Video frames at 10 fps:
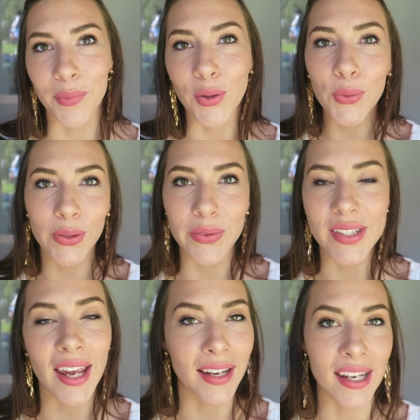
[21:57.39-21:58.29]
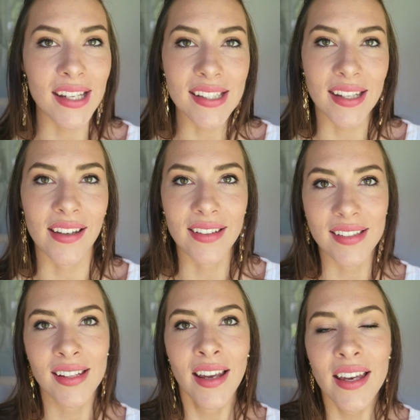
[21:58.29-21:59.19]
cool little techniques and
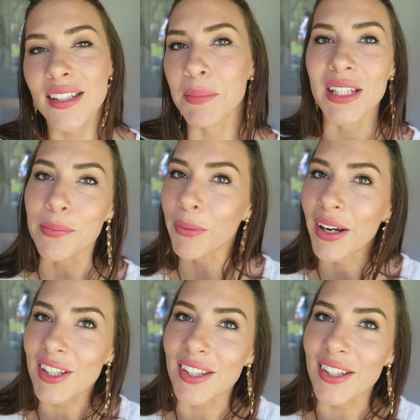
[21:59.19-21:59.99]
some inspiration